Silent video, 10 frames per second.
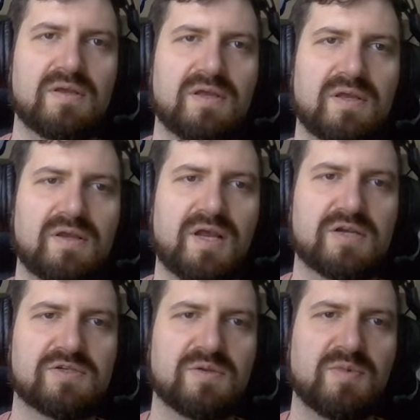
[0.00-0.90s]
it'd
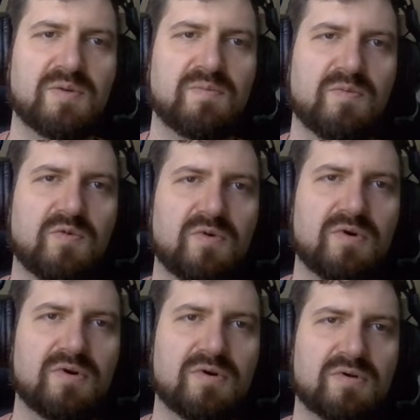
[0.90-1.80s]
actually be
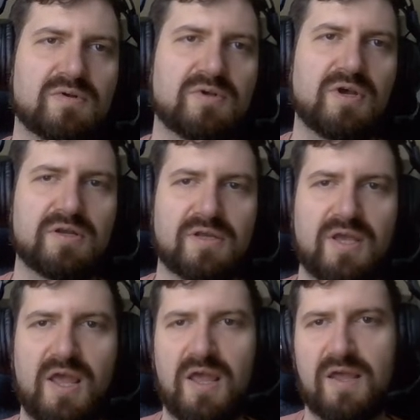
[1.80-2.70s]
more
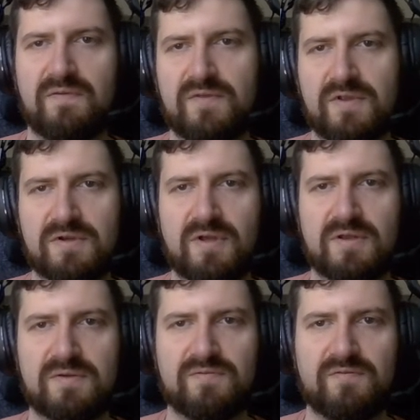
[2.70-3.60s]
concave than
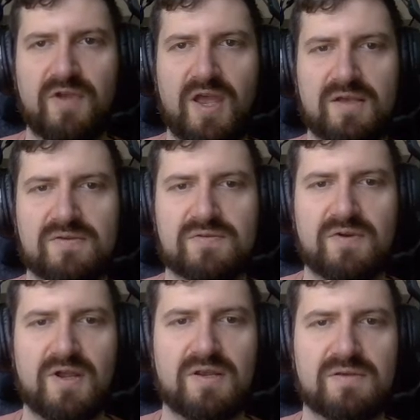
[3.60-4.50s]
convex,
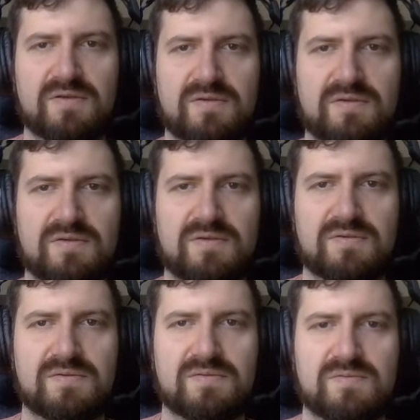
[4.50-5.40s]
right?
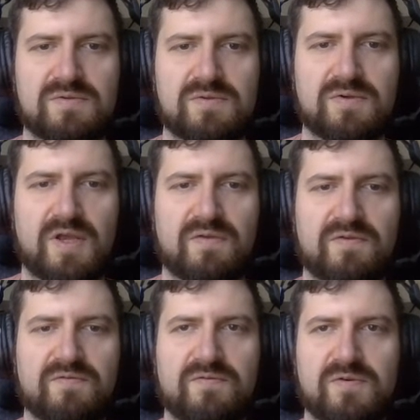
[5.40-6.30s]
You'd have
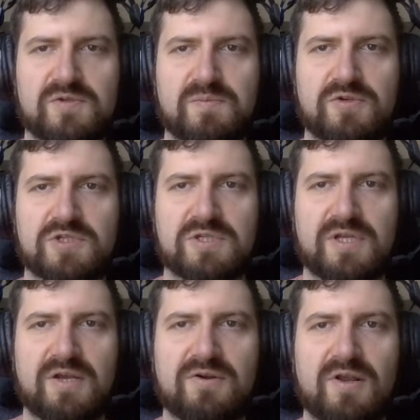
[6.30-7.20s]
the force pushing
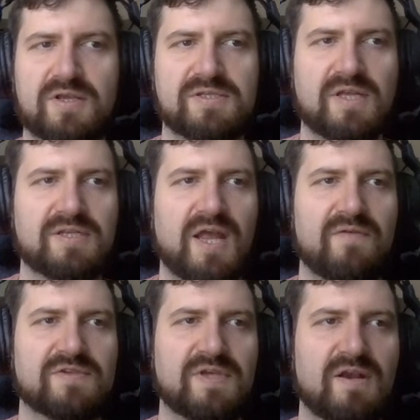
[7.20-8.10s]
down on it, because that's kind
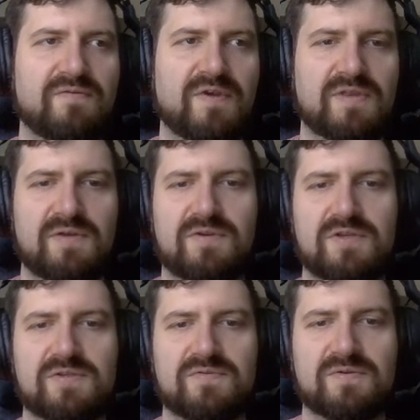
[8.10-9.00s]
of a sound effect they would
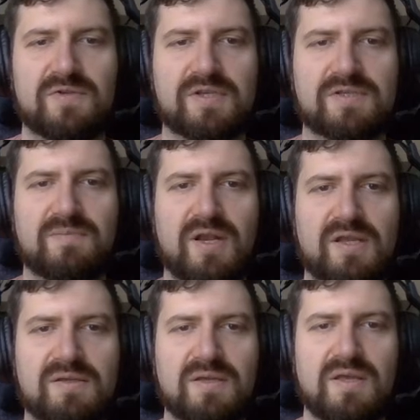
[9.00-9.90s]
use for like
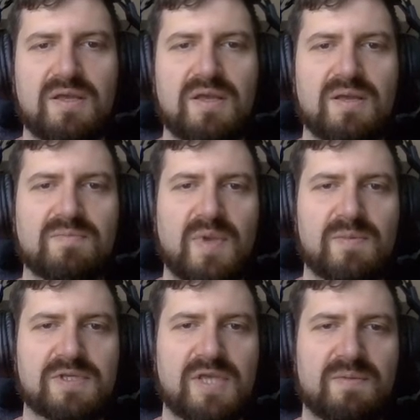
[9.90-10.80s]
somebody
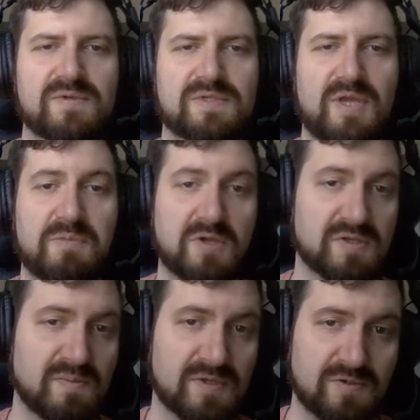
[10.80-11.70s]
maybe stepping on
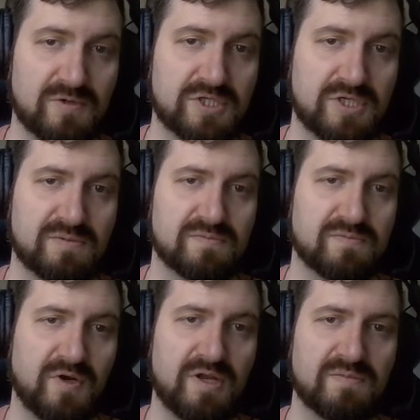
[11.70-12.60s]
something squishy, right?